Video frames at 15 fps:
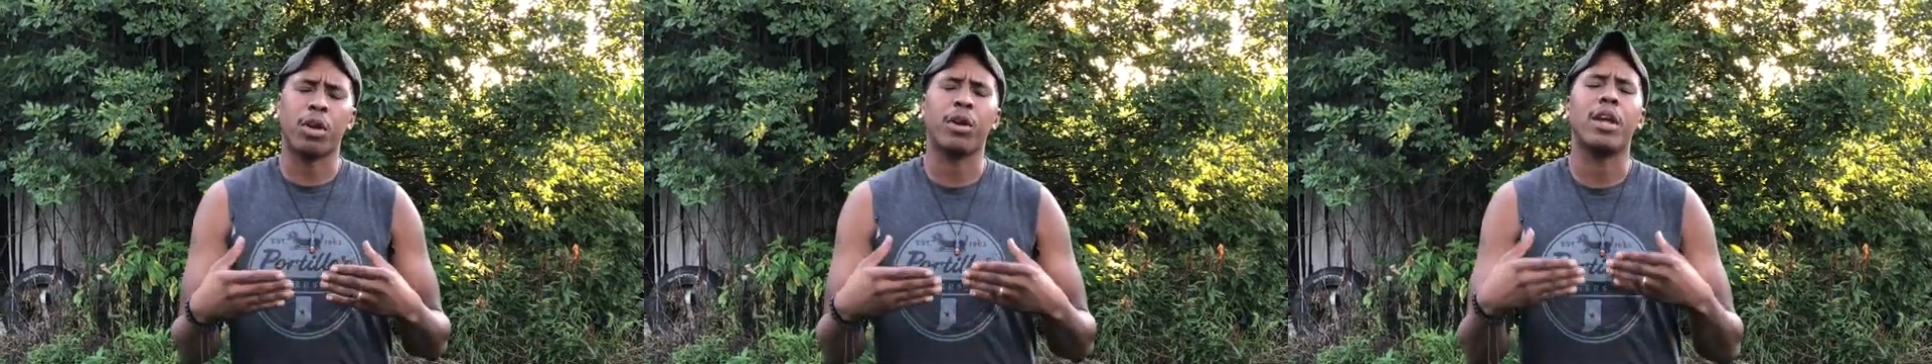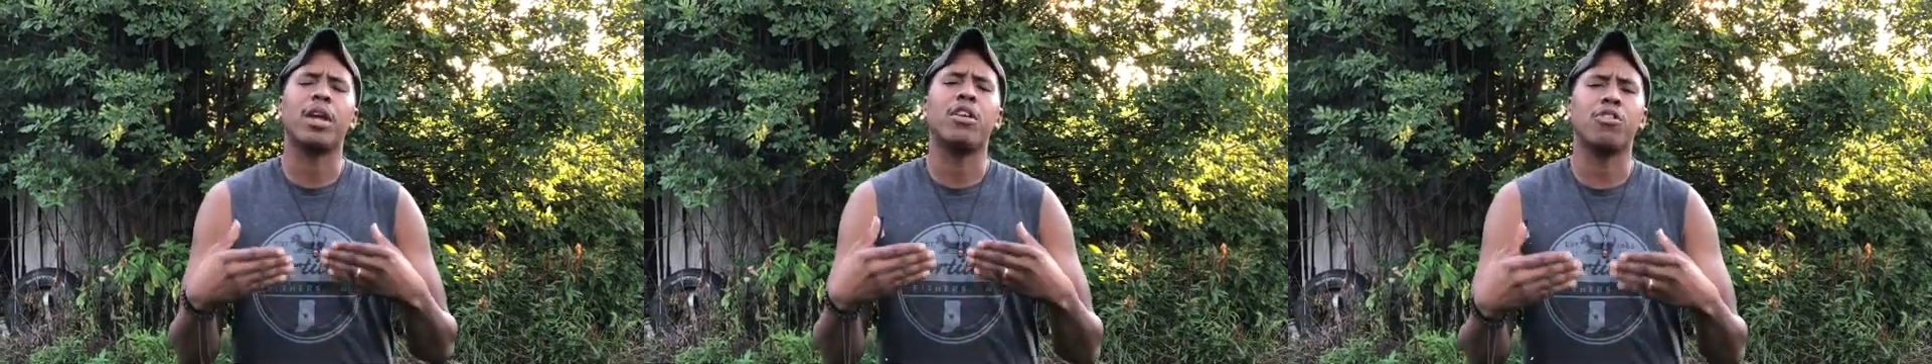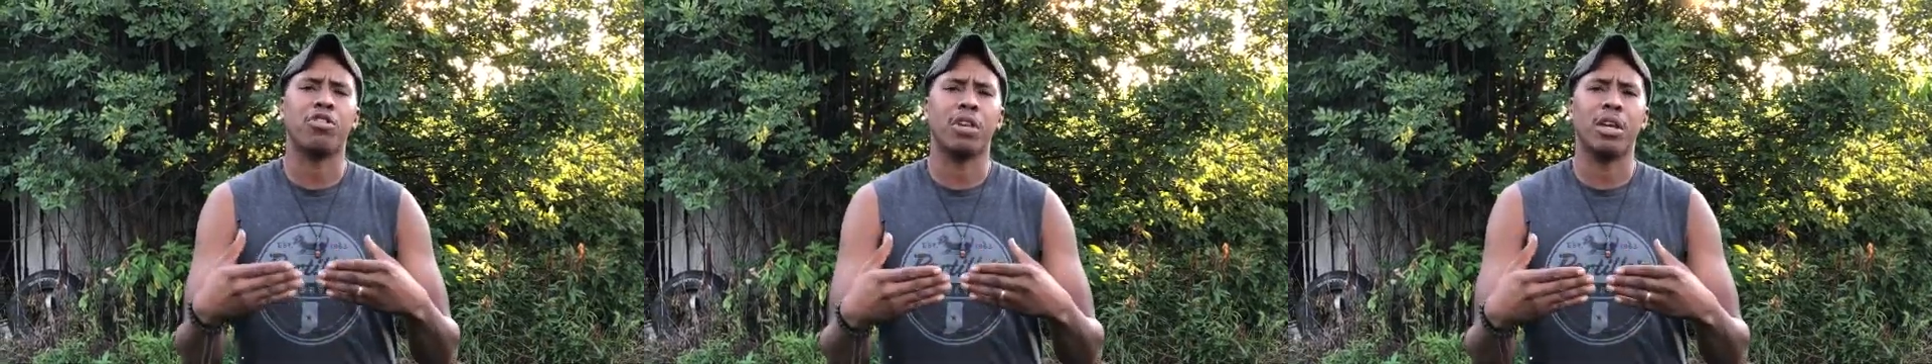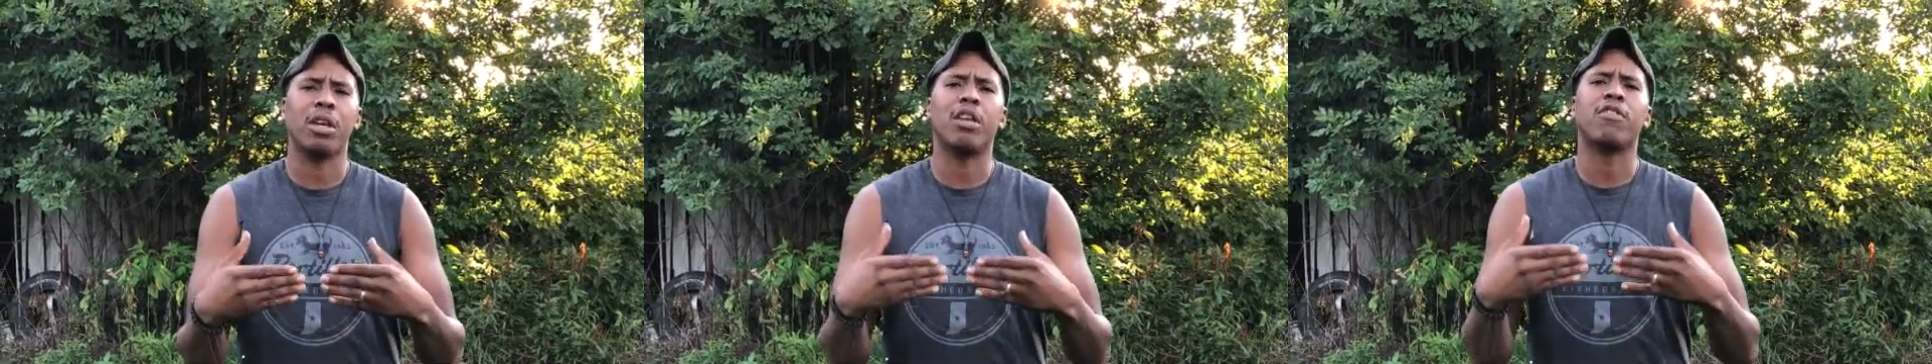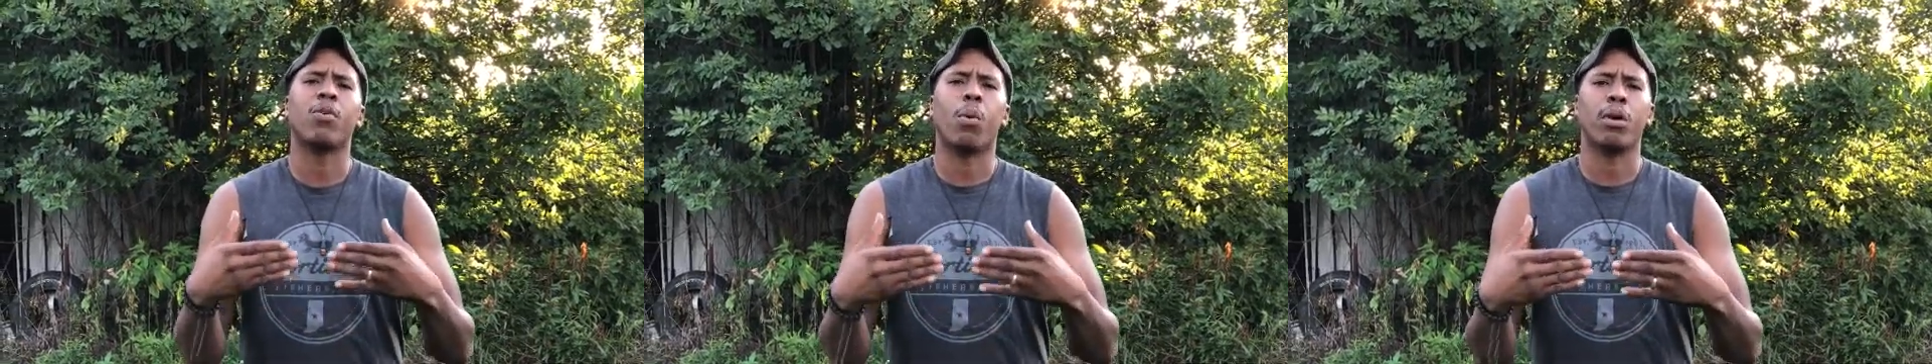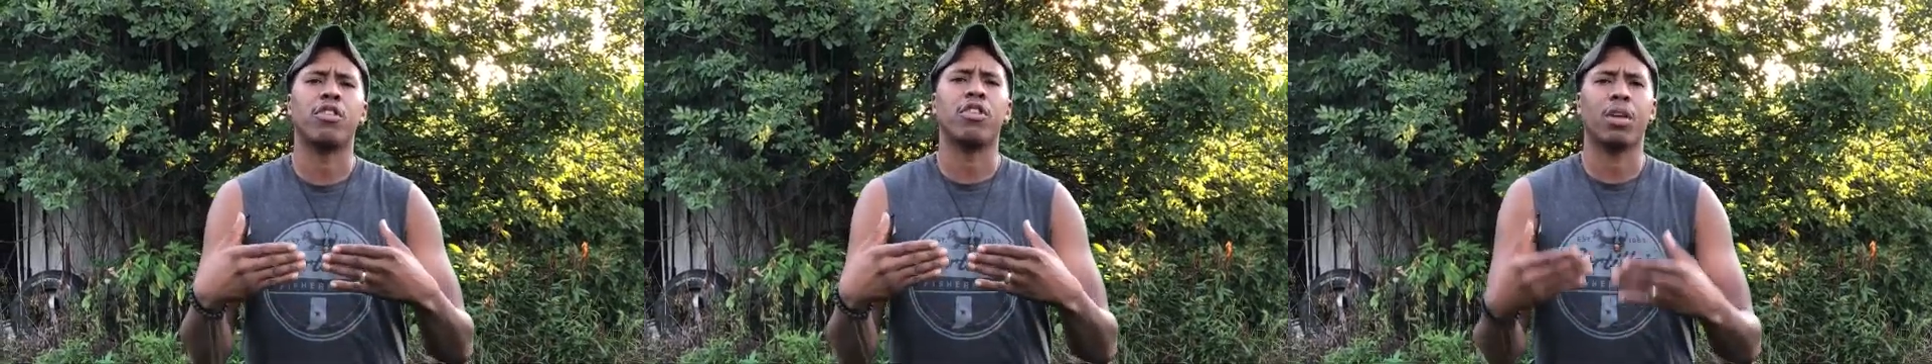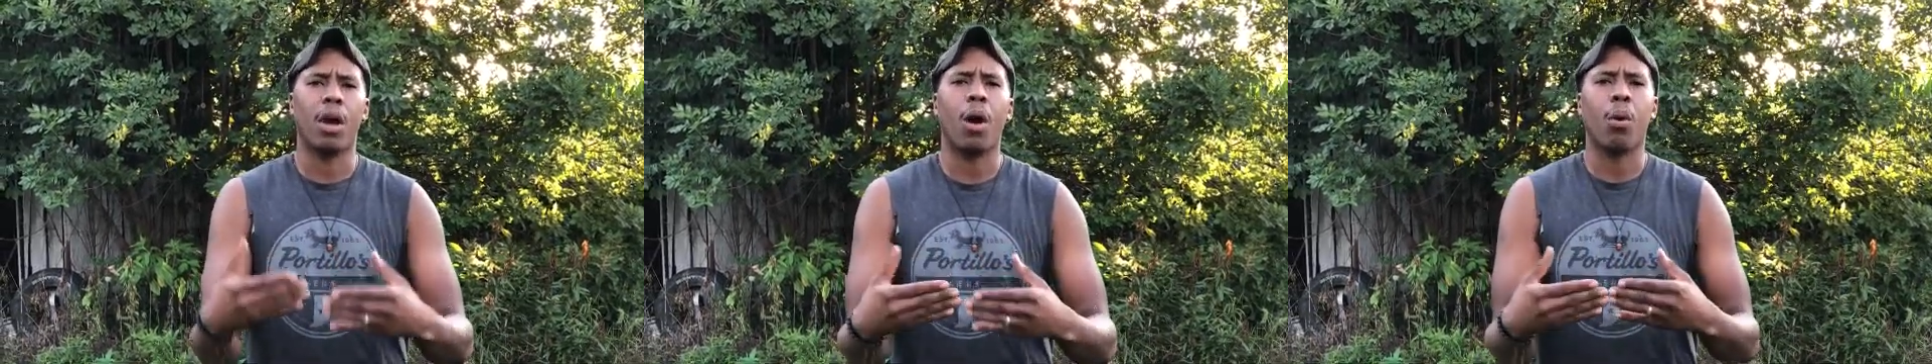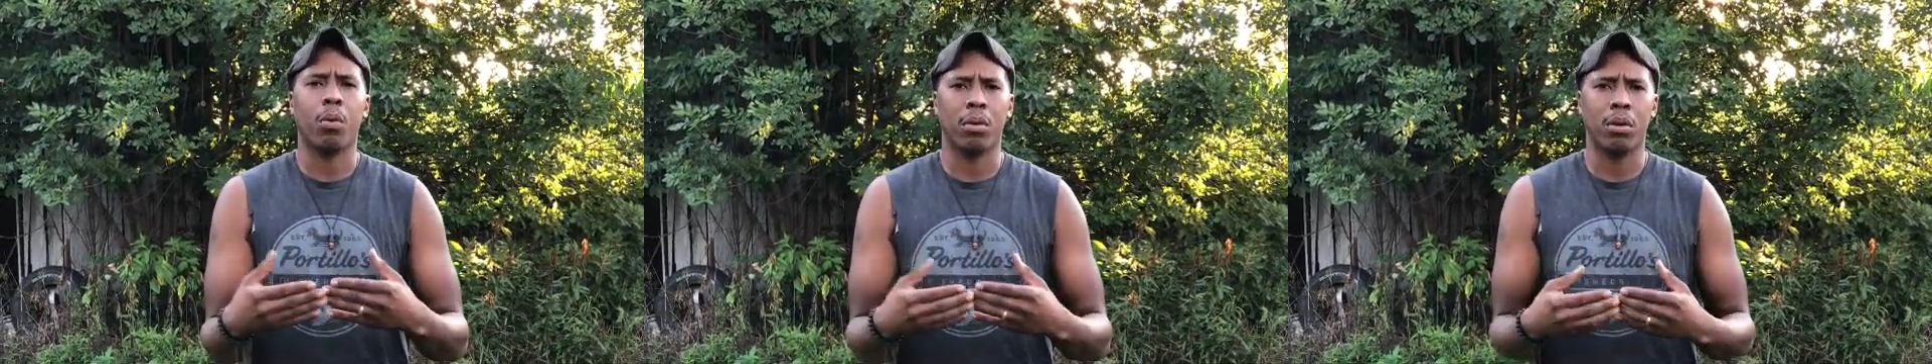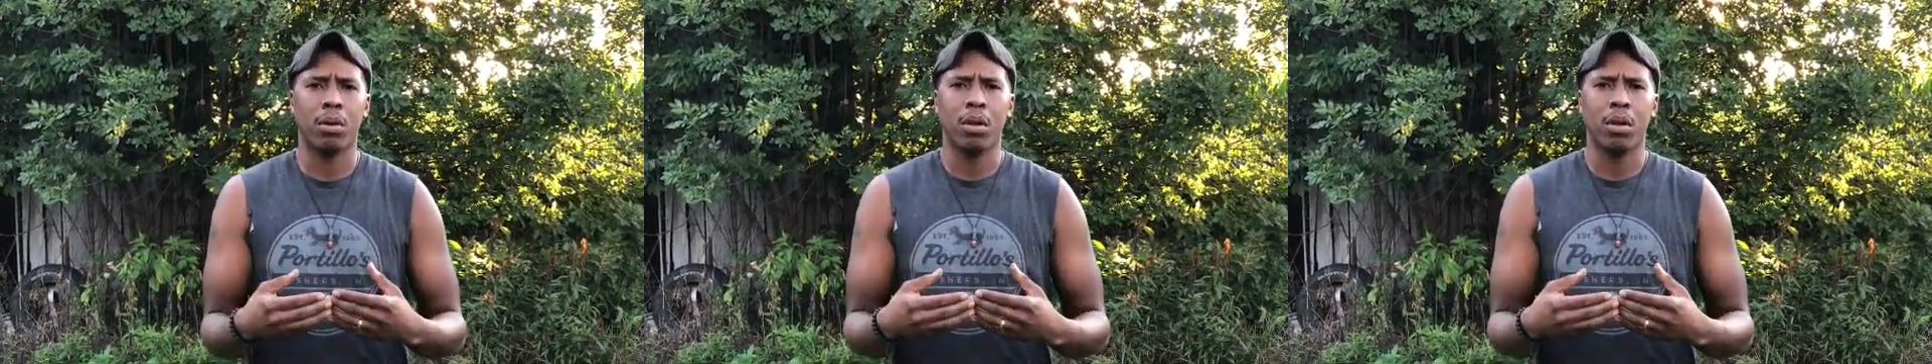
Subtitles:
where your energy is going to go.